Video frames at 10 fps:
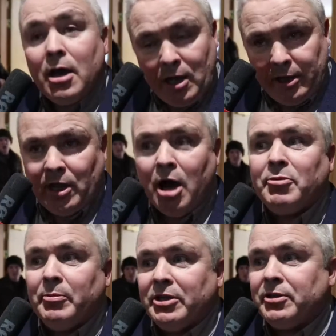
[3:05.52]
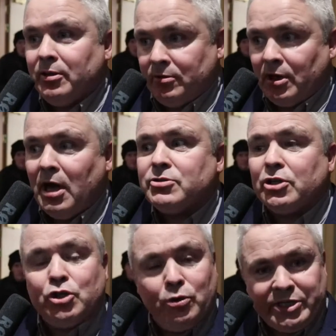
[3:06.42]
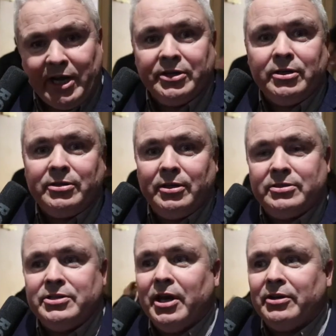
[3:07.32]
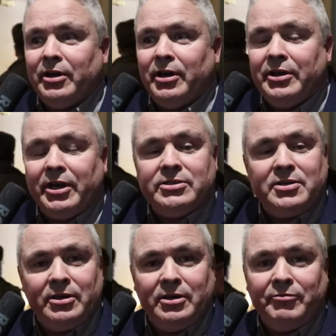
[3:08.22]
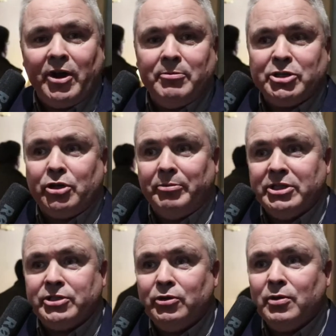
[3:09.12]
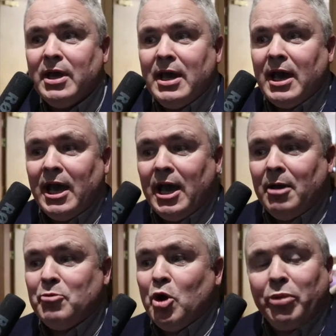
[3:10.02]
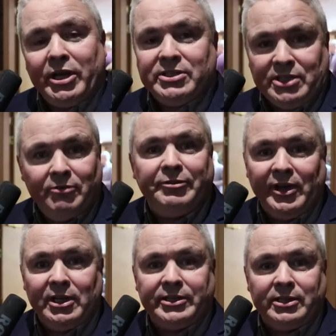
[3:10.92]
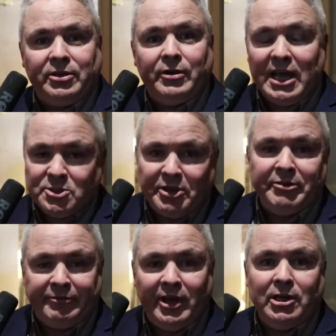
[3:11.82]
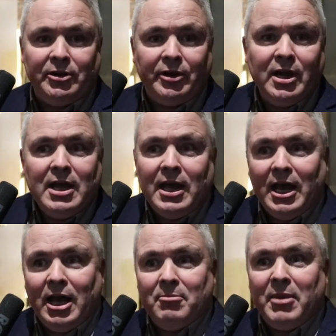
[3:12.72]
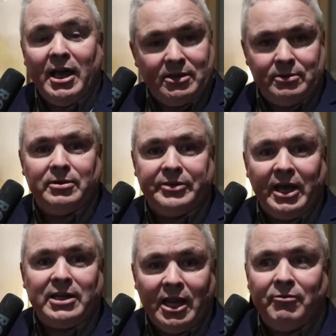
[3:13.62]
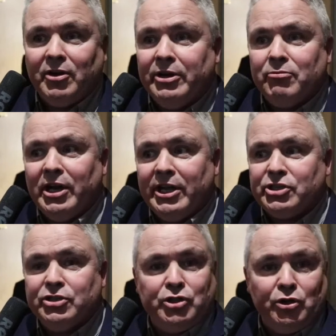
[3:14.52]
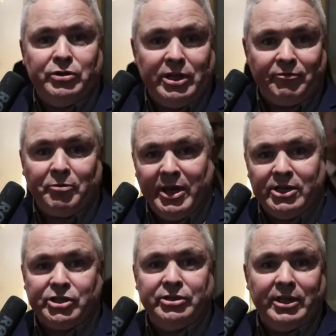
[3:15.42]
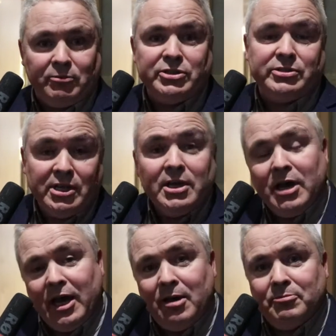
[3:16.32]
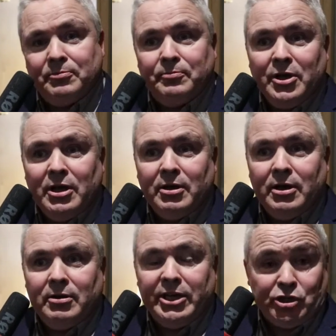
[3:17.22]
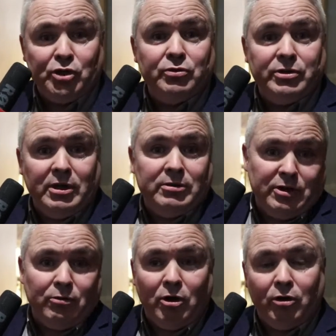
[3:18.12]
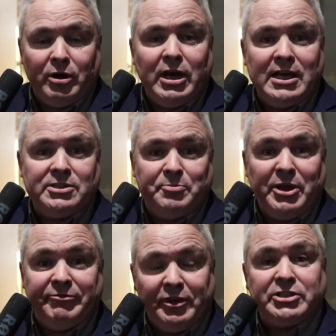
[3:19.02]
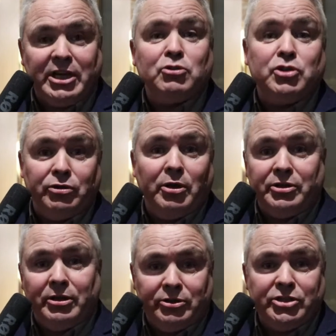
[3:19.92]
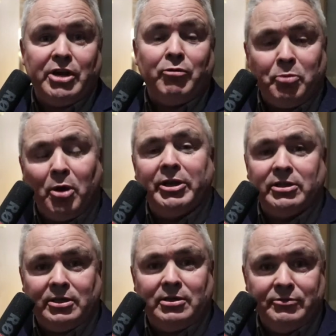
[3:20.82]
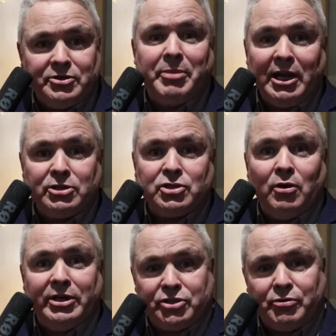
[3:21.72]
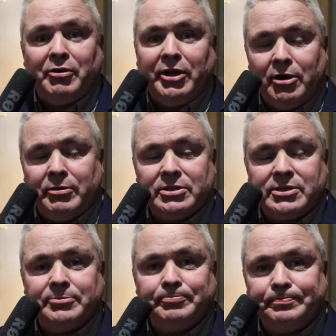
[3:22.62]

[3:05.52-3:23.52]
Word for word: I compliment the, the councillors who attended. It's not a, a nice uh, environment to come into, um, but I still feel that there has been a failure um, at that level in relation to the information that was um, issued uh, or has been filtered out to the, the, the general public that lives in Ballinasloe and its surrounding areas.